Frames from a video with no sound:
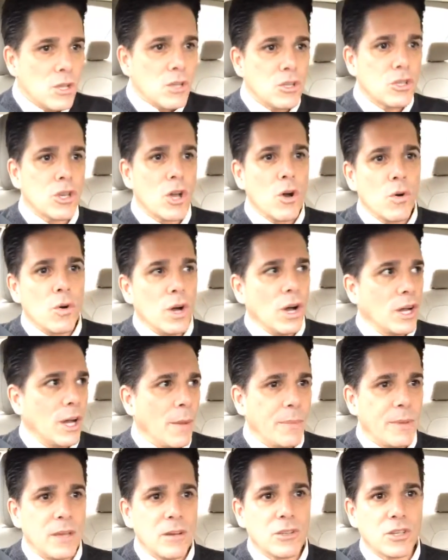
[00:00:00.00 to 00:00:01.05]
So a
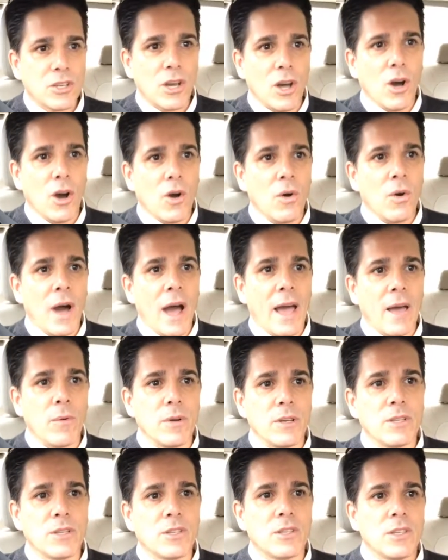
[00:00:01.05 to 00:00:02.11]
couple years ago, I
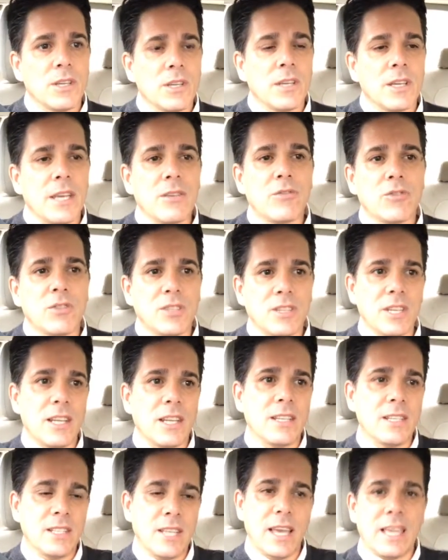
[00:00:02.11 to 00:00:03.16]
was interested
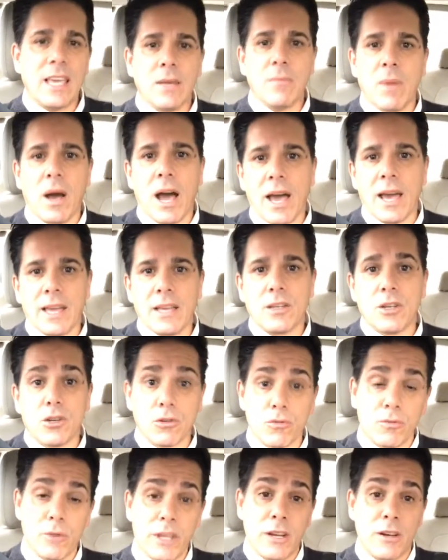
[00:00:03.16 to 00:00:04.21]
in taking my
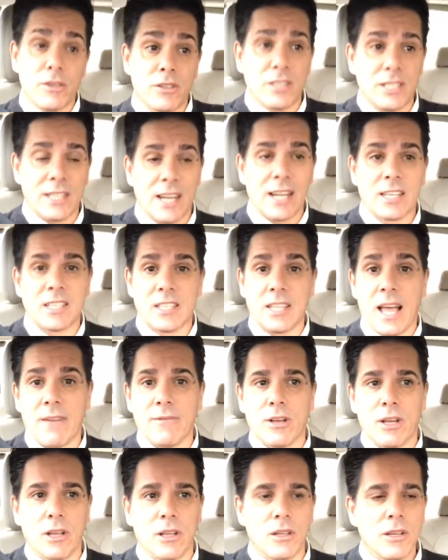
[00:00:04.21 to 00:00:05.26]
career to the next
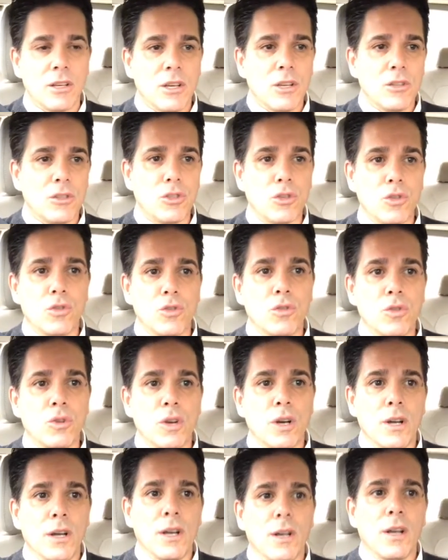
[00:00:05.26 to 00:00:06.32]
level to
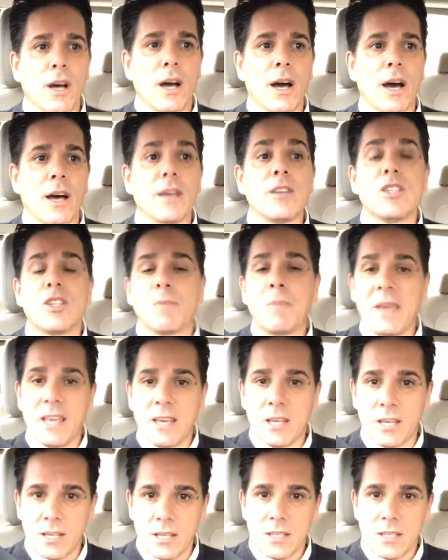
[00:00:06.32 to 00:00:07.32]
speak